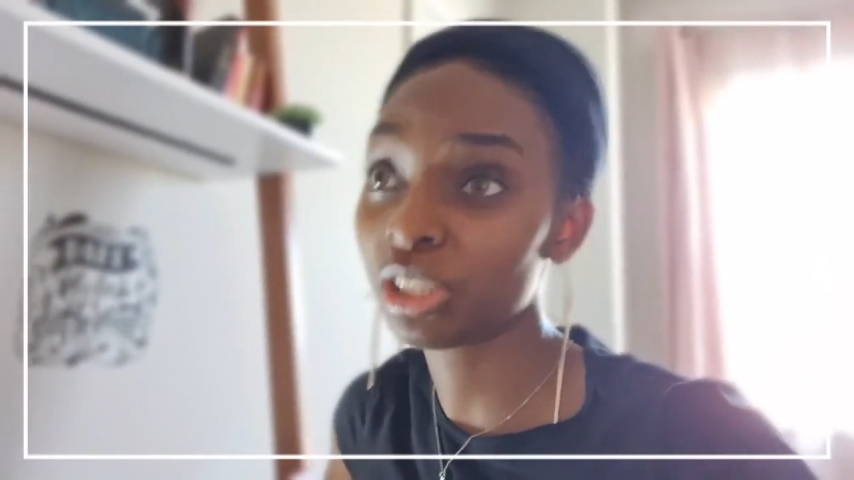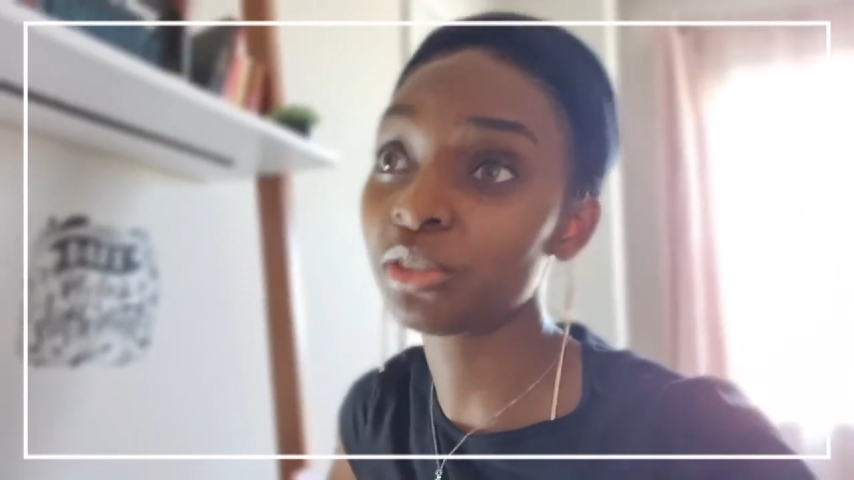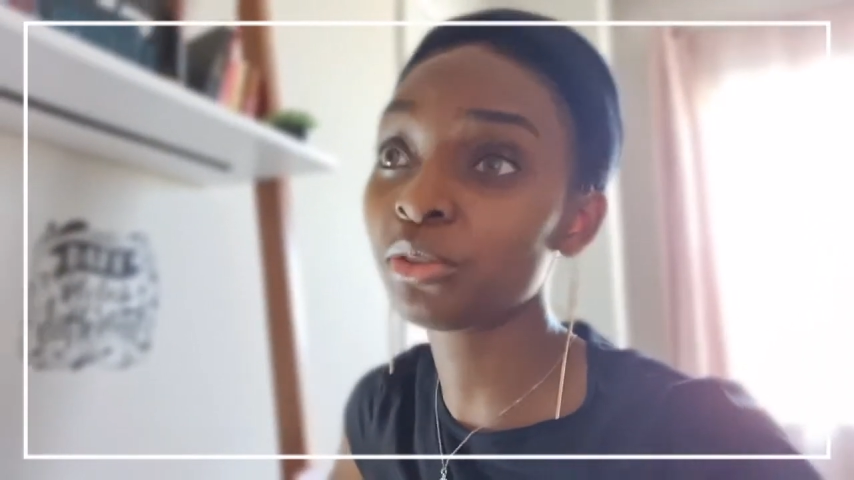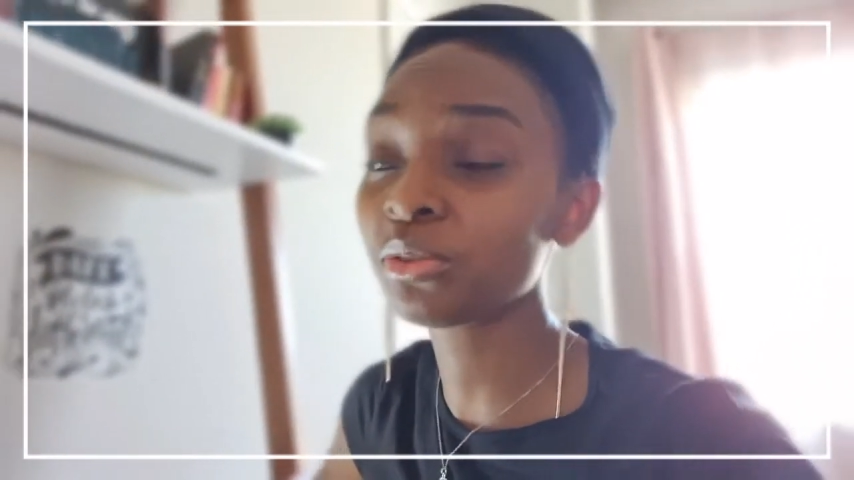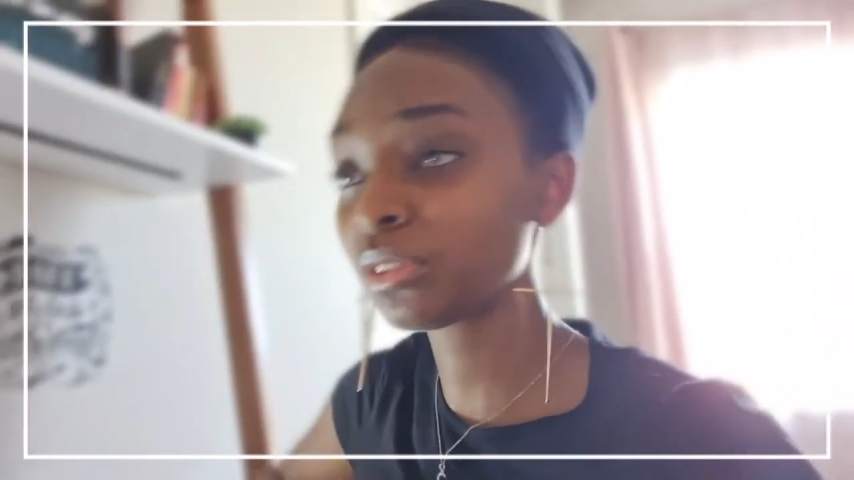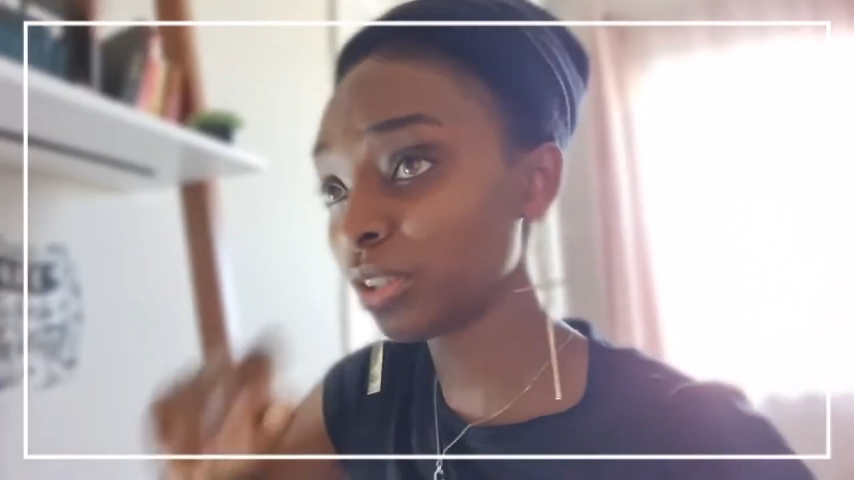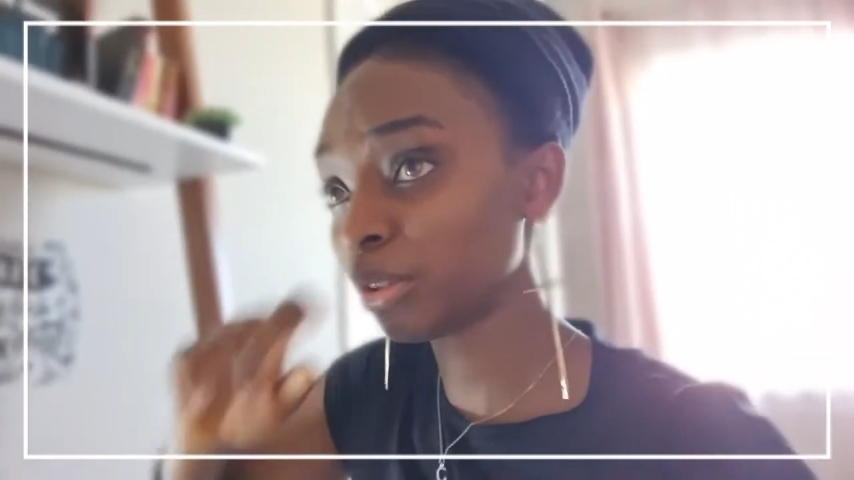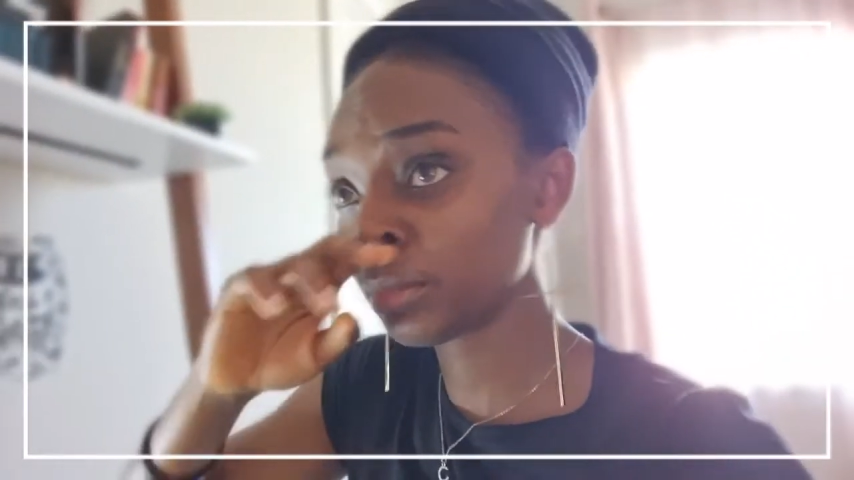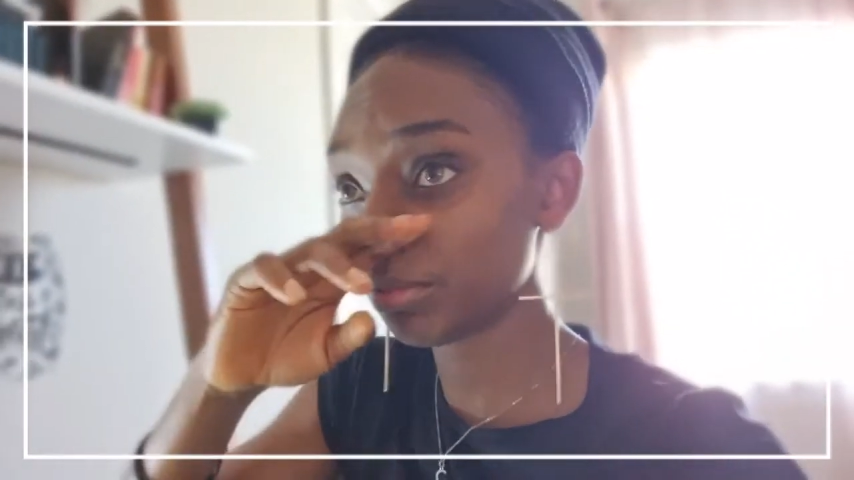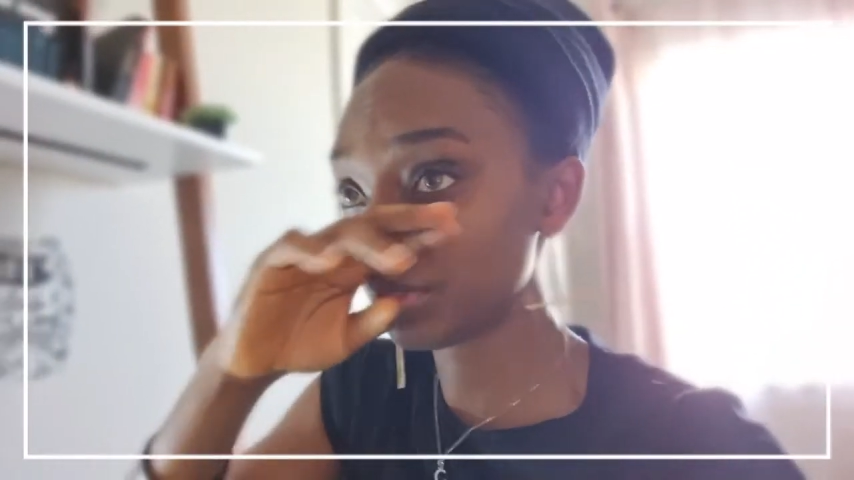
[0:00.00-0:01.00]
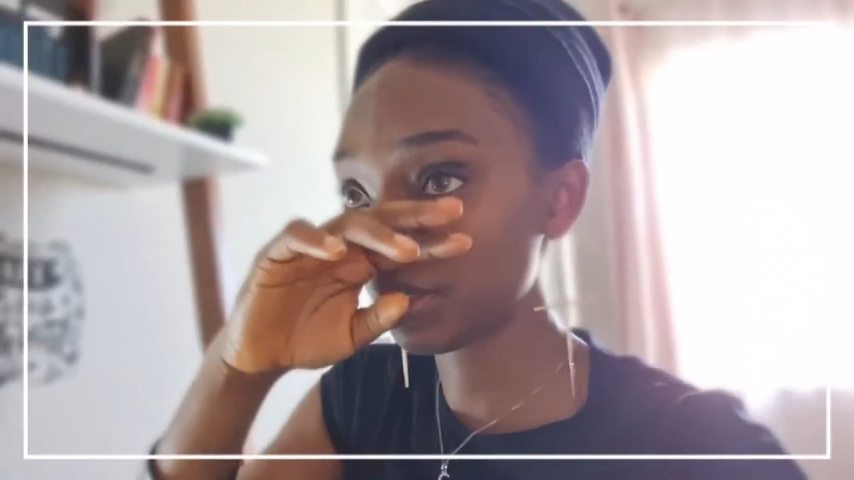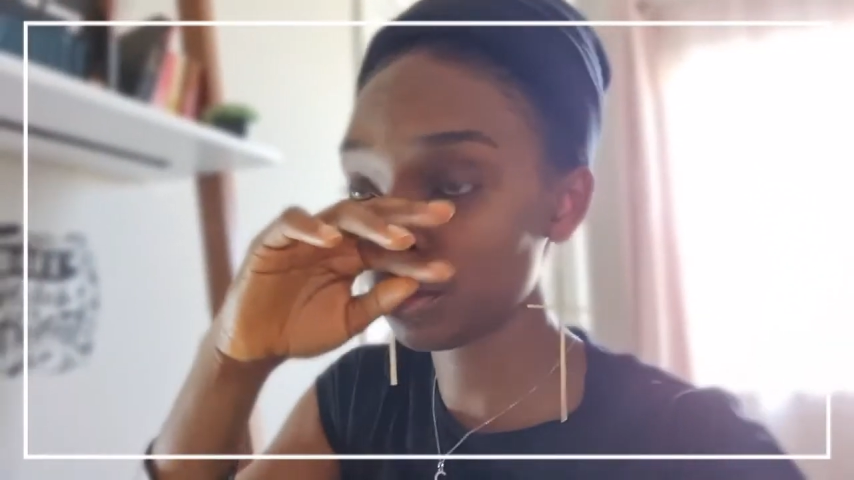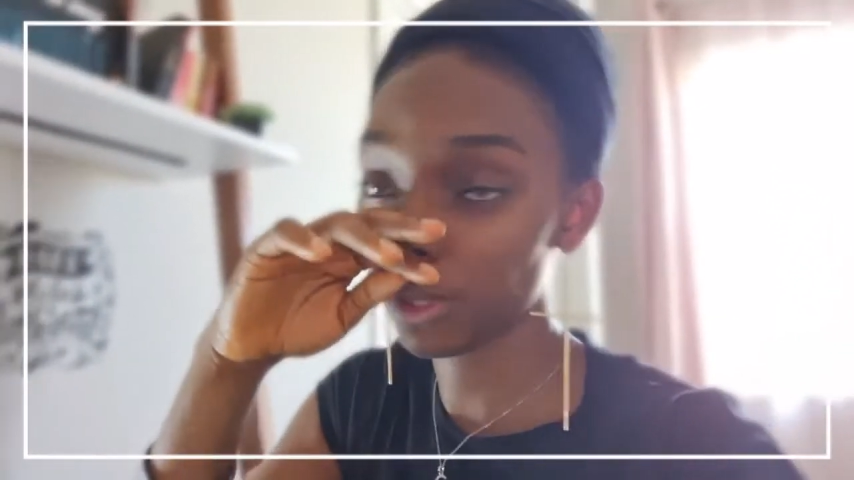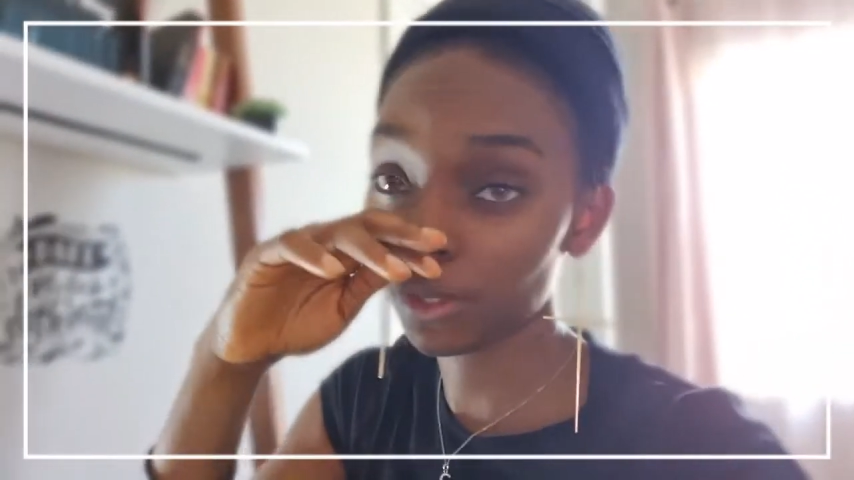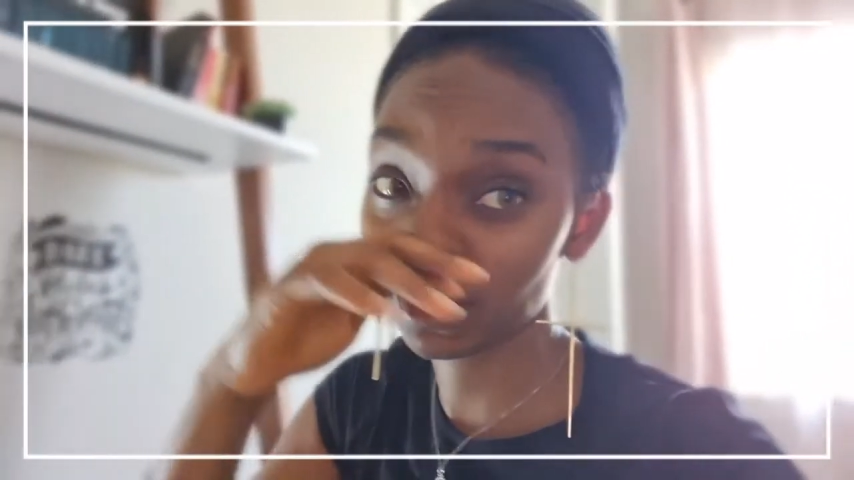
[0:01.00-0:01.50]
and you also tell me reasons why you